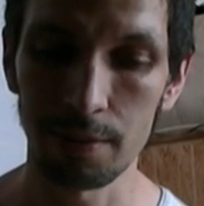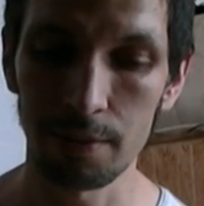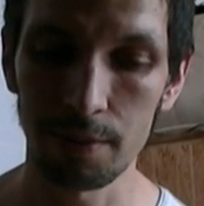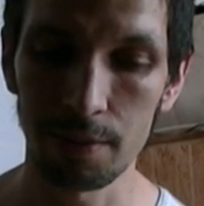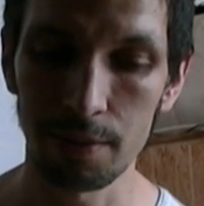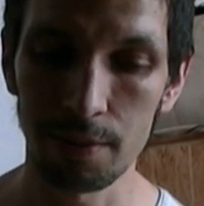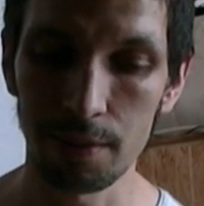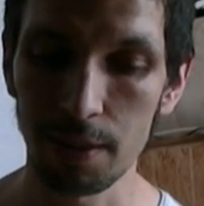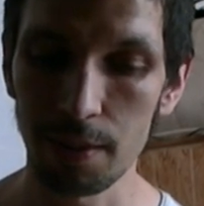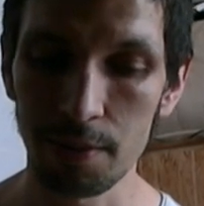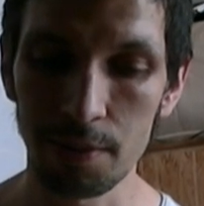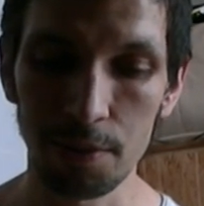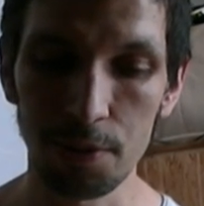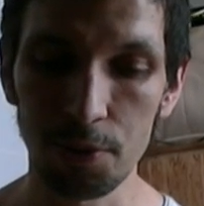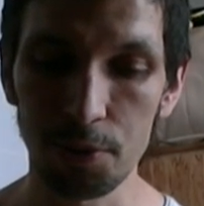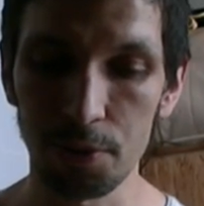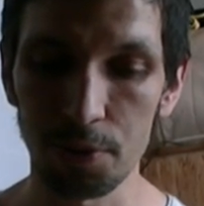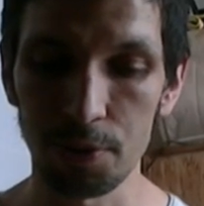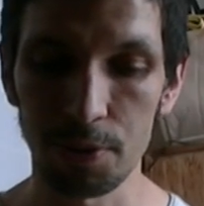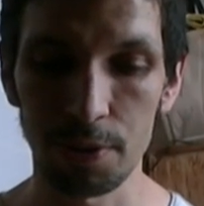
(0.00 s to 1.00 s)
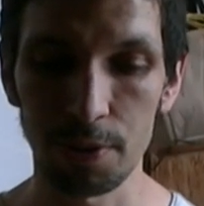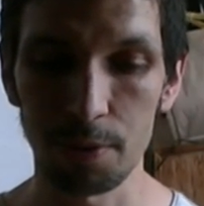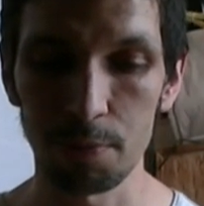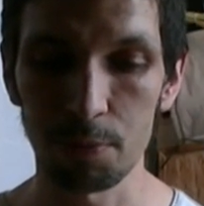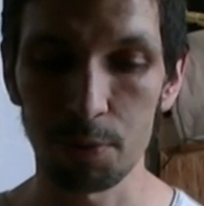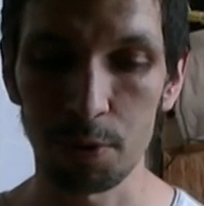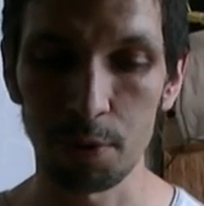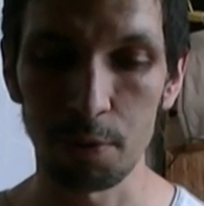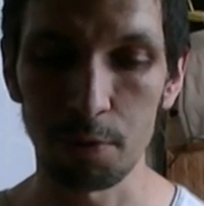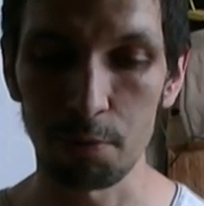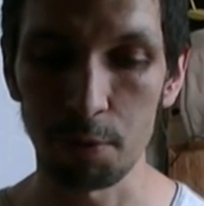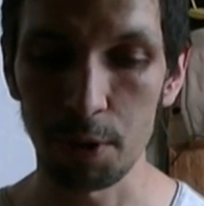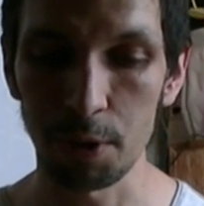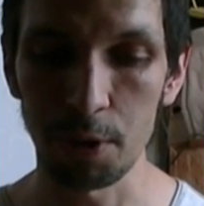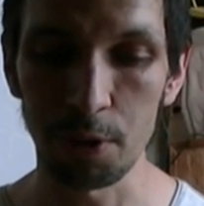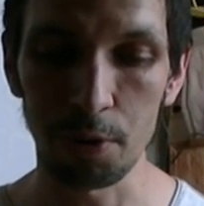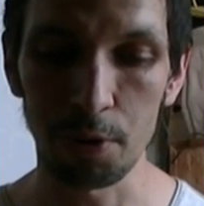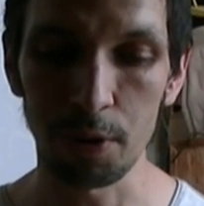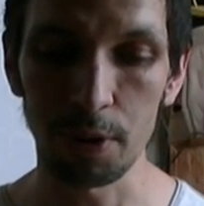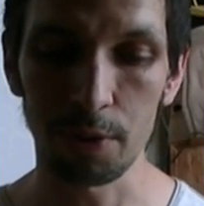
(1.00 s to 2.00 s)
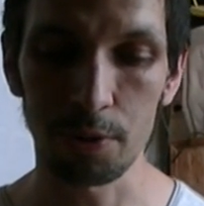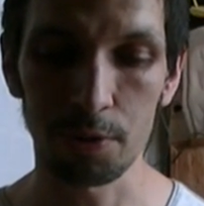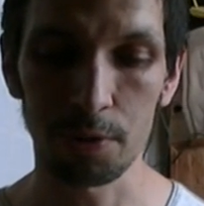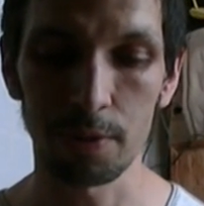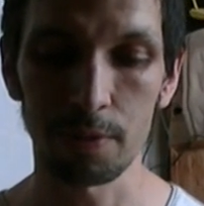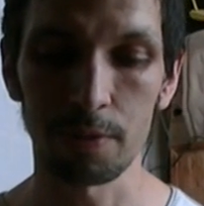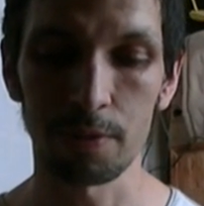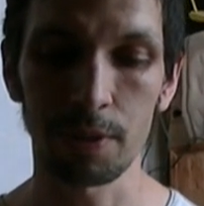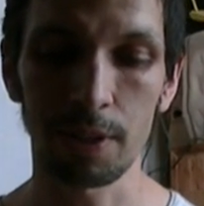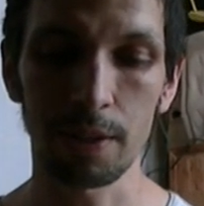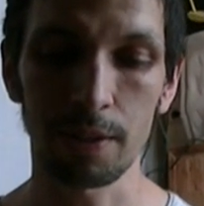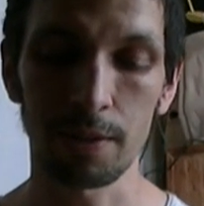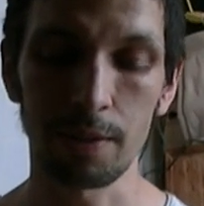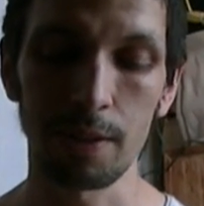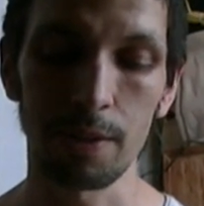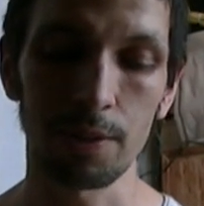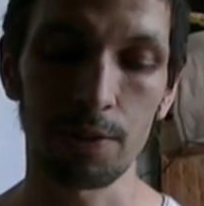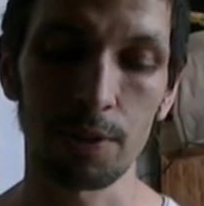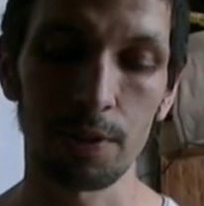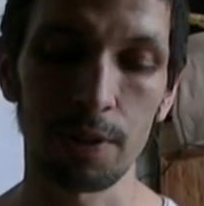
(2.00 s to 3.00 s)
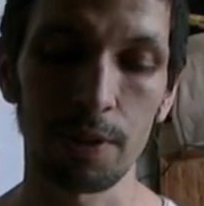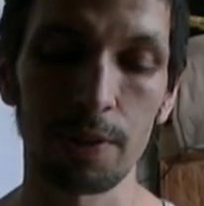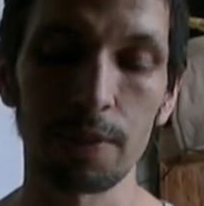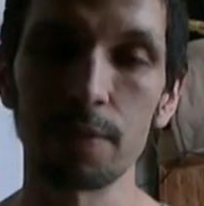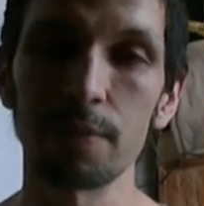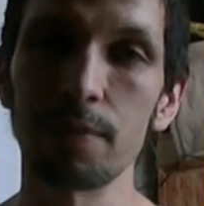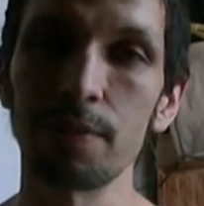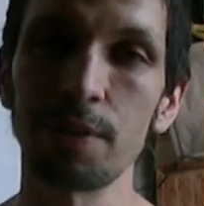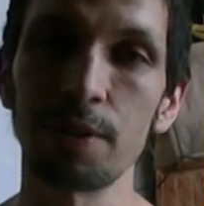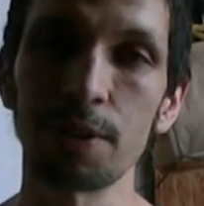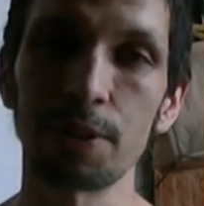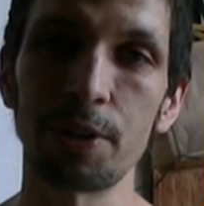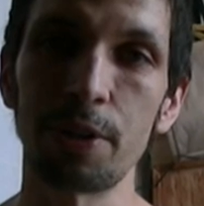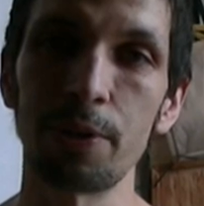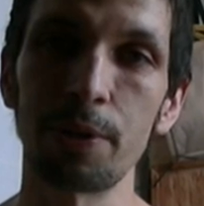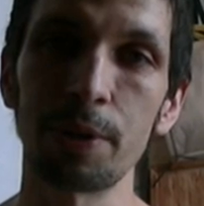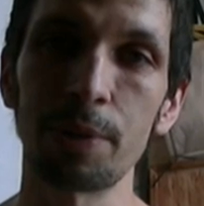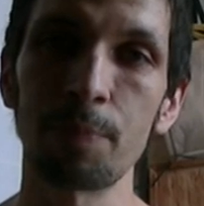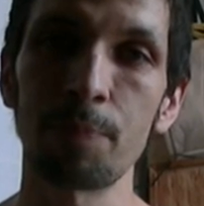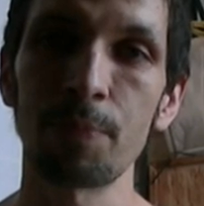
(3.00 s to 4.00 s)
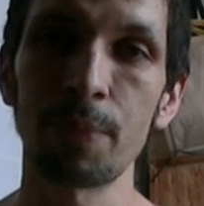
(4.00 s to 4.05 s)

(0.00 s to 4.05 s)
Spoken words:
senses in terms of where you think certain techniques are going.